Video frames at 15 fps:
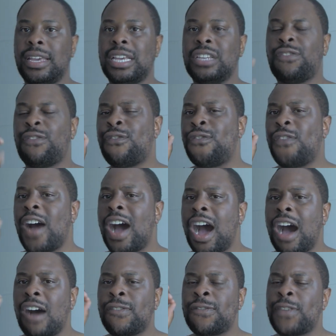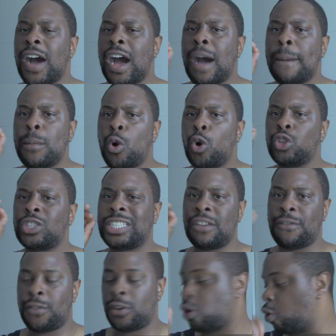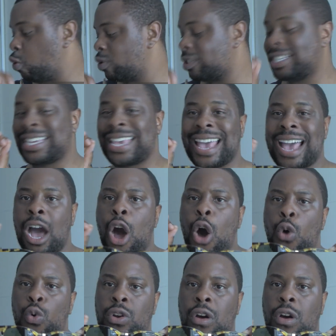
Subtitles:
is far, far more difficult to get hold